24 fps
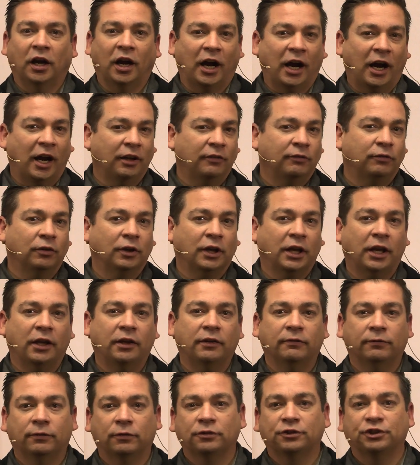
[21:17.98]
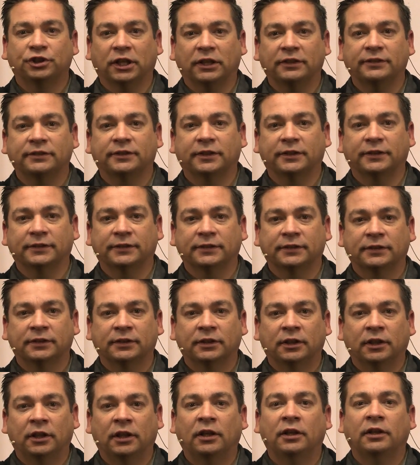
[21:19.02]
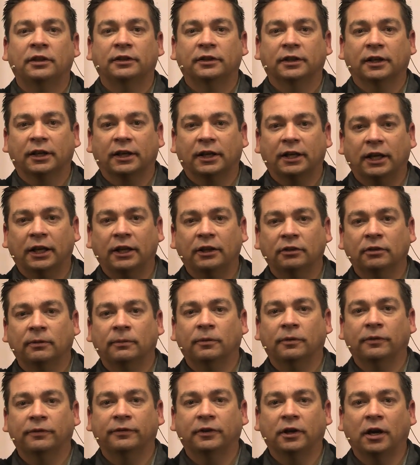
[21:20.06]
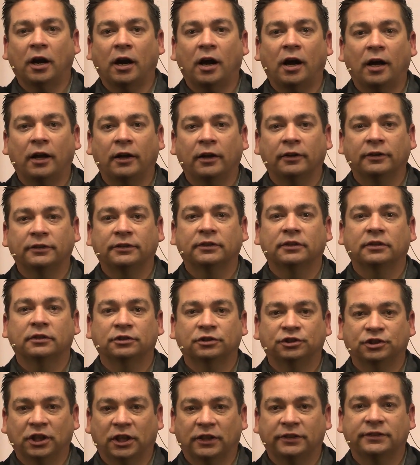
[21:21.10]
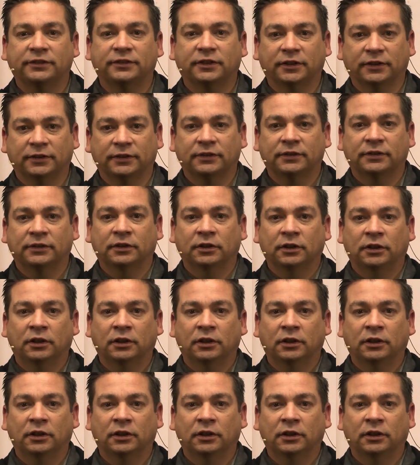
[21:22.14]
Advocating for justice. The kingdom of God's justice.